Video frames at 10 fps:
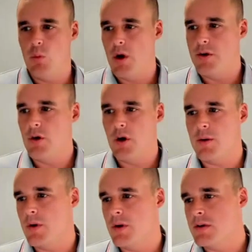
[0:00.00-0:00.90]
Word
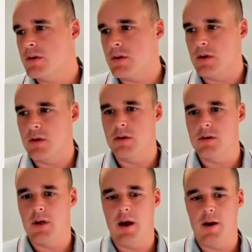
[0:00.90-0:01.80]
documents
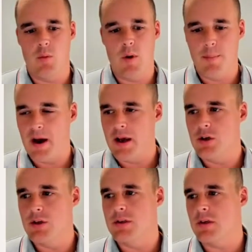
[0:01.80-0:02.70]
and web
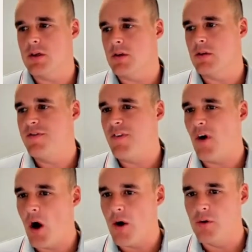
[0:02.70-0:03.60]
pages and
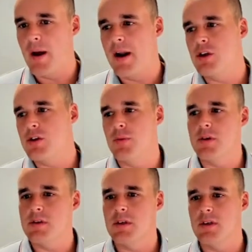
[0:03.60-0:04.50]
file
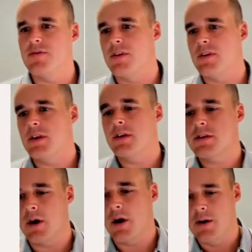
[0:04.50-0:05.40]
management in different things.
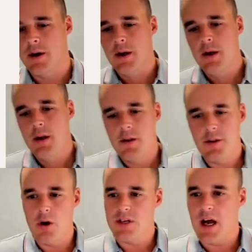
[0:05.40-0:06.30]
So
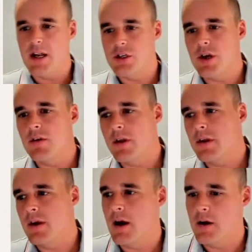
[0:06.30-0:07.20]
those are
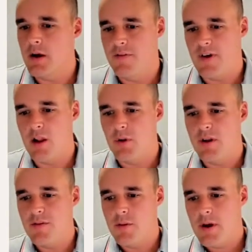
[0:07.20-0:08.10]
generally
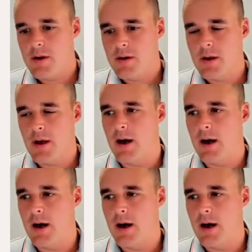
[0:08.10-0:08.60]
available everywhere.